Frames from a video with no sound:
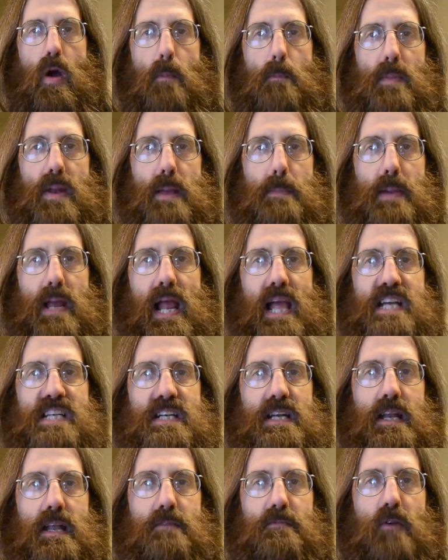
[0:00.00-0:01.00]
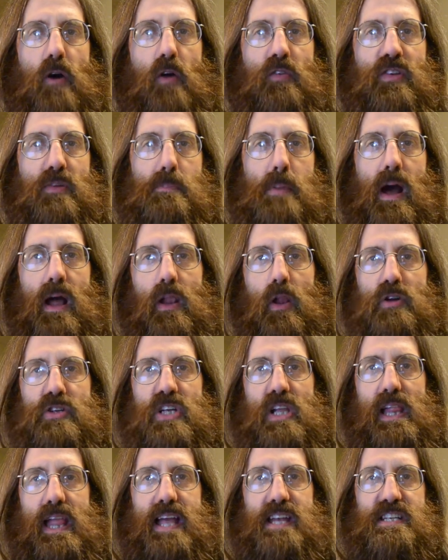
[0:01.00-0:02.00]
Manipulation involves a
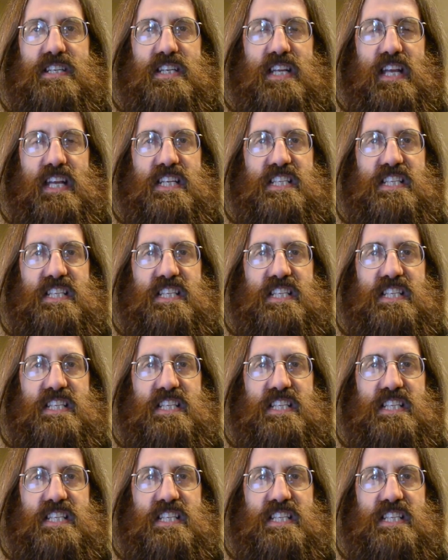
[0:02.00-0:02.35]
biological entity